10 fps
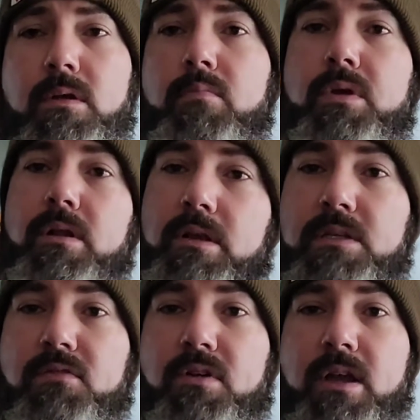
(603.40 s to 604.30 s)
but at
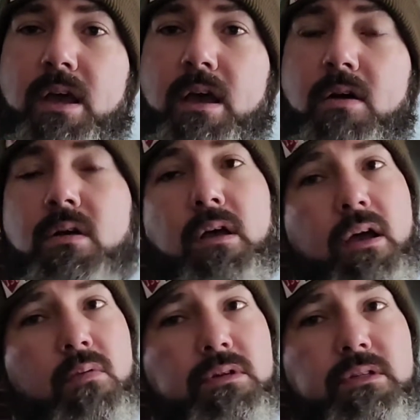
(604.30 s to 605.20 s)
least for now, I
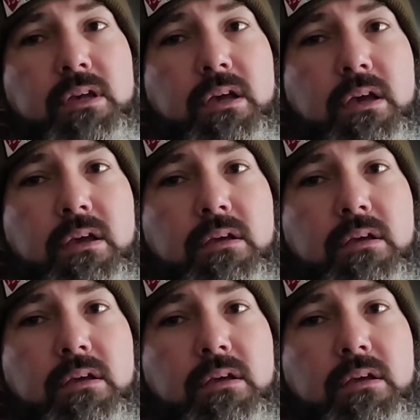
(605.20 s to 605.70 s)
will say